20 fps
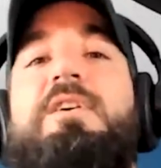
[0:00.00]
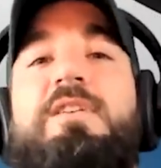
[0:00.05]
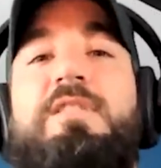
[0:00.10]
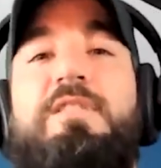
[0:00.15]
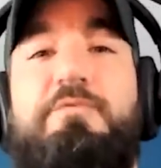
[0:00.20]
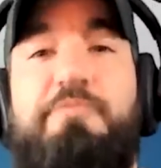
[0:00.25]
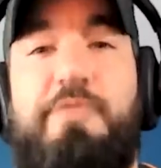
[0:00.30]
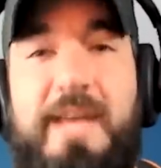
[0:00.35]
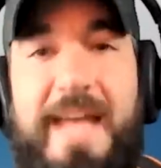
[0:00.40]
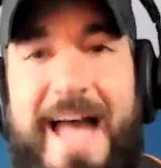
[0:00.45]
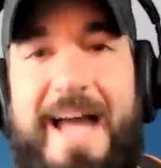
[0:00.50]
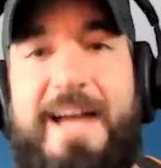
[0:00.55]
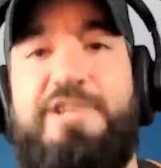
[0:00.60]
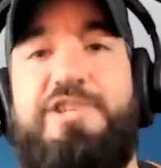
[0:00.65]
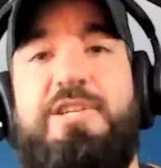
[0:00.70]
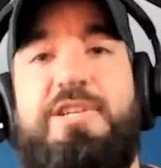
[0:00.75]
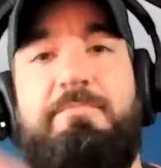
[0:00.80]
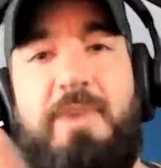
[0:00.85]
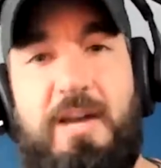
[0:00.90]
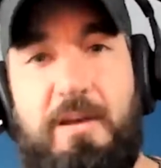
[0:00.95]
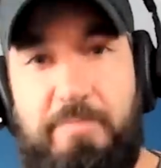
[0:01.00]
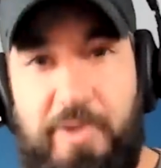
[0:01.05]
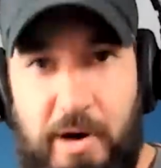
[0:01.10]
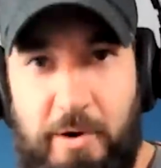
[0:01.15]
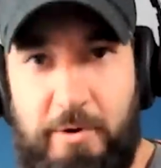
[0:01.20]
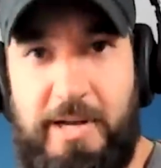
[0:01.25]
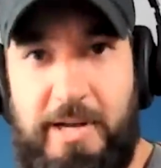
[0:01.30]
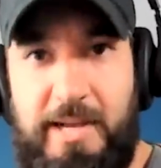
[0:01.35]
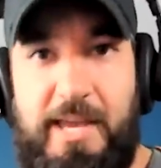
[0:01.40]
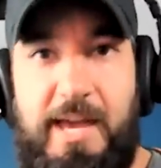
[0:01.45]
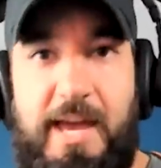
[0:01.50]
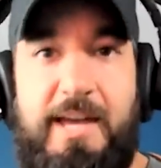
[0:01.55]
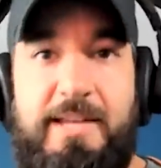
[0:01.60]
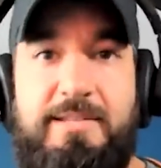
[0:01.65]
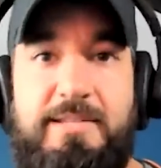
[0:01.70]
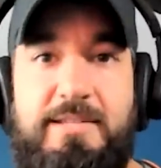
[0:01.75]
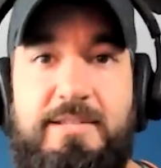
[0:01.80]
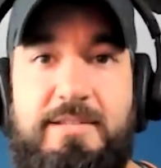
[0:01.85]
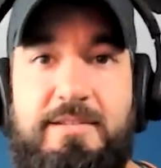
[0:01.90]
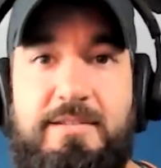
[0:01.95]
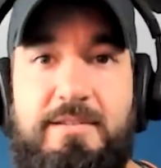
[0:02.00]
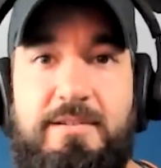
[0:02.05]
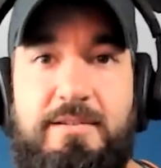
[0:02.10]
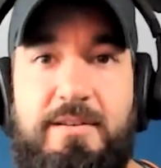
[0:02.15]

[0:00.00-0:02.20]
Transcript: the reaction my opponent gets.